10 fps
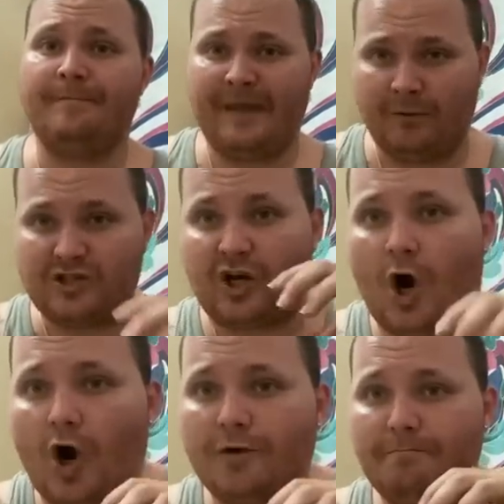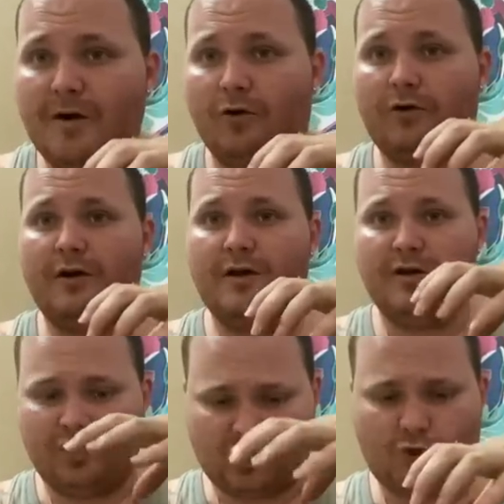There was a carton milk,
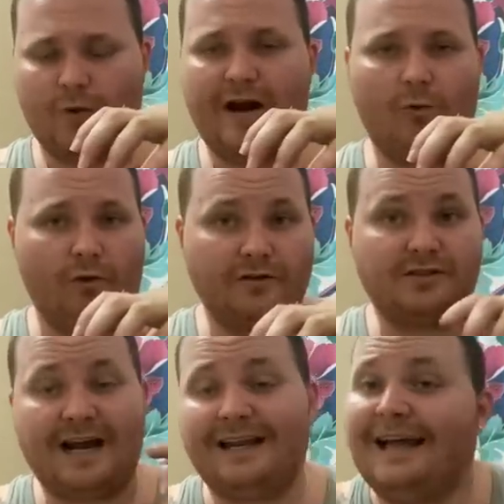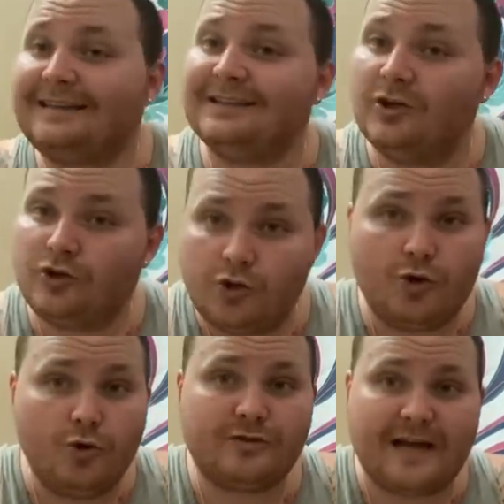the square ones, kind of like the little
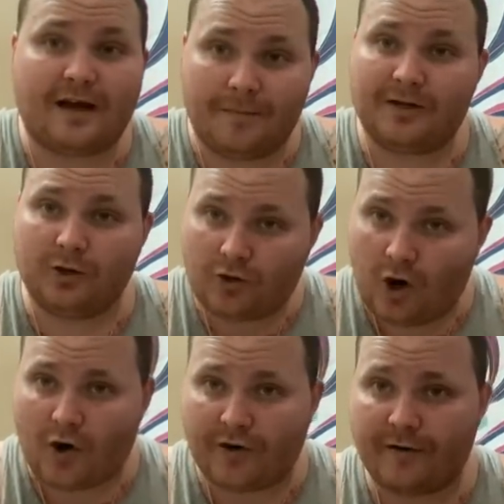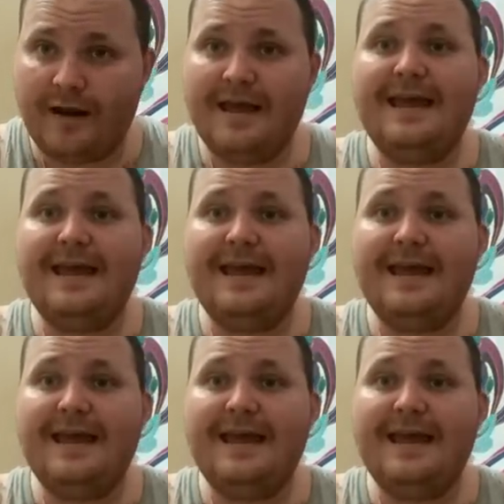Yoo-Hoos that come in a little carton.